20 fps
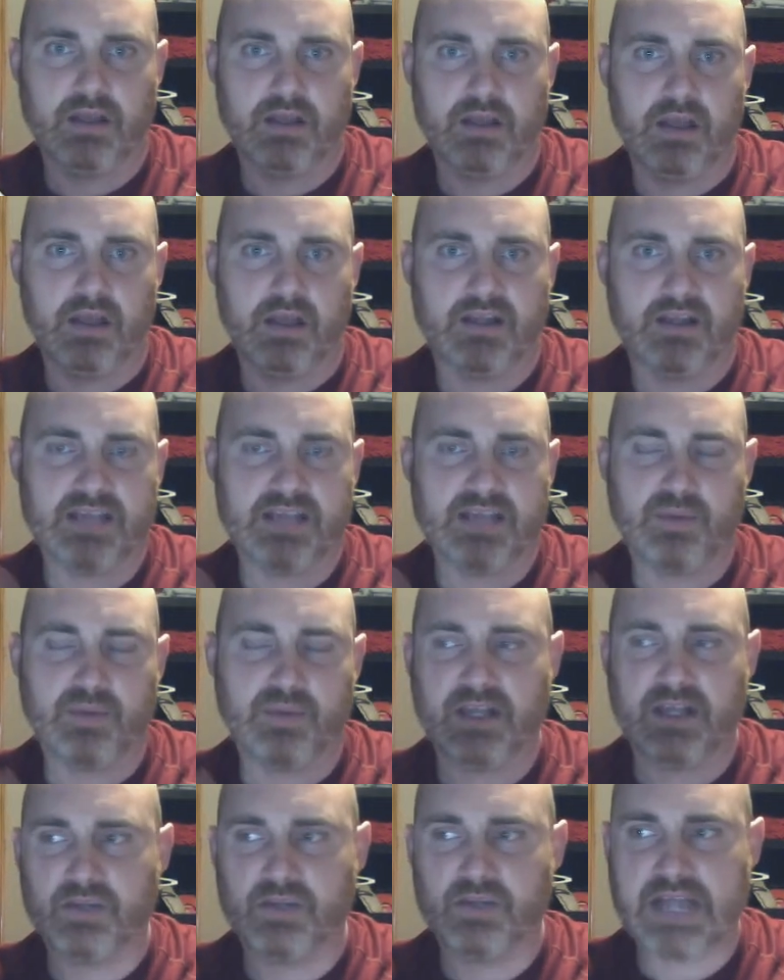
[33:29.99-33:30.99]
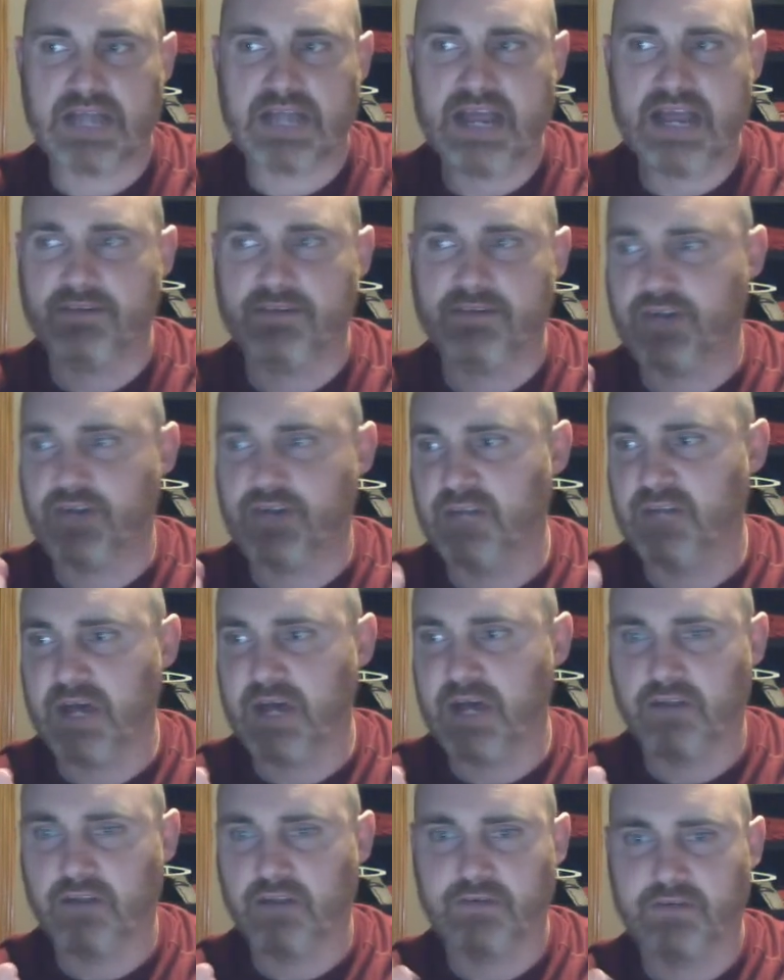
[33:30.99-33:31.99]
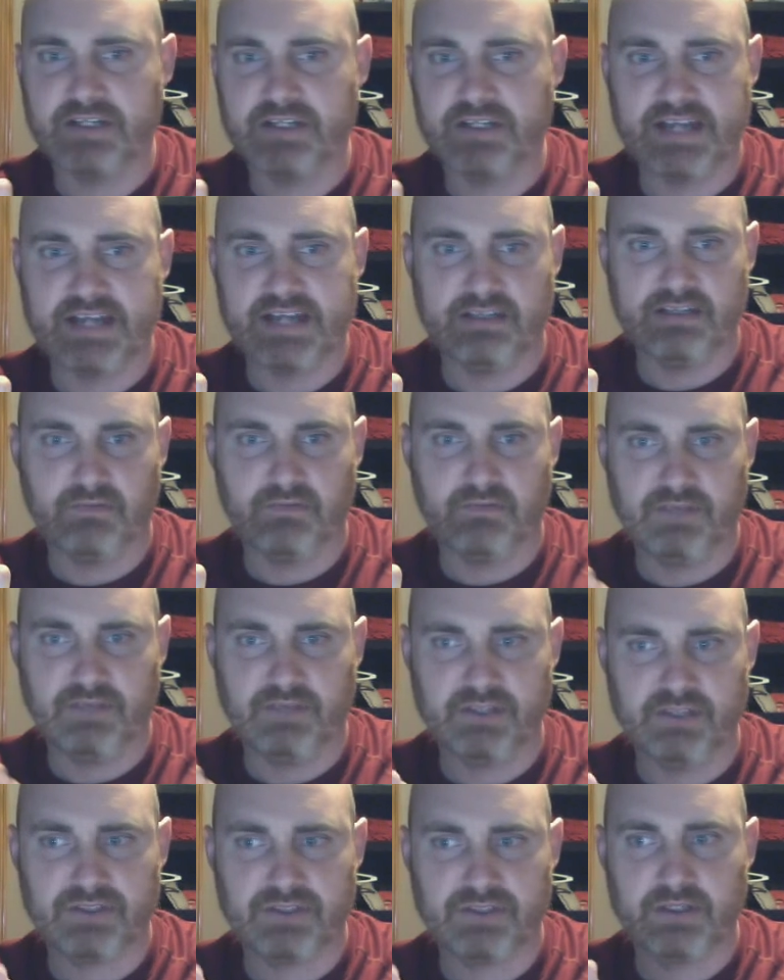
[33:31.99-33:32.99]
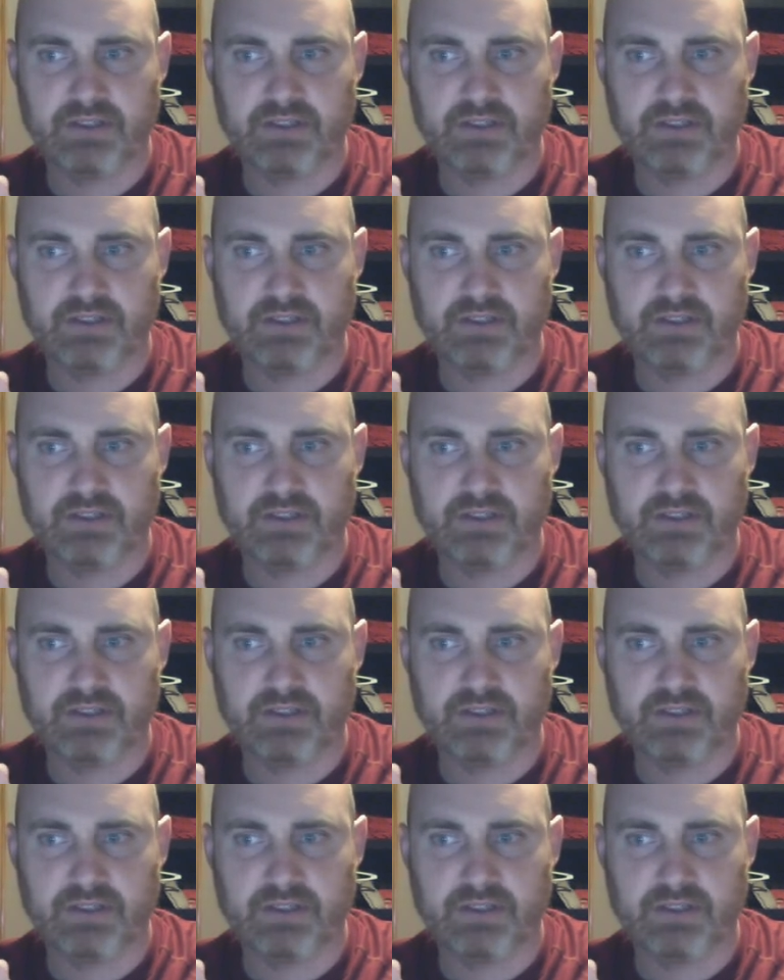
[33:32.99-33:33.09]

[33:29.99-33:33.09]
An example I use, I have a trained model for detecting fish.